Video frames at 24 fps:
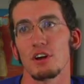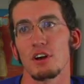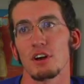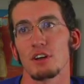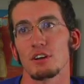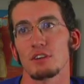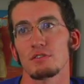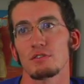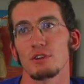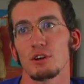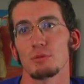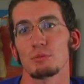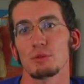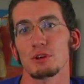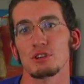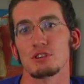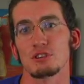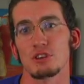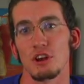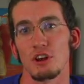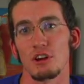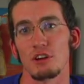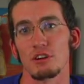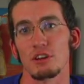on developing
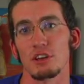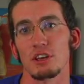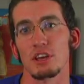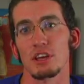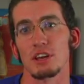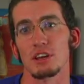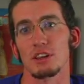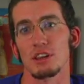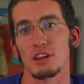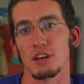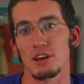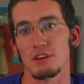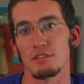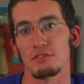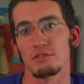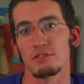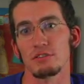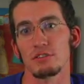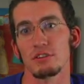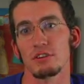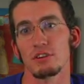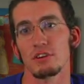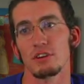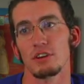charity and love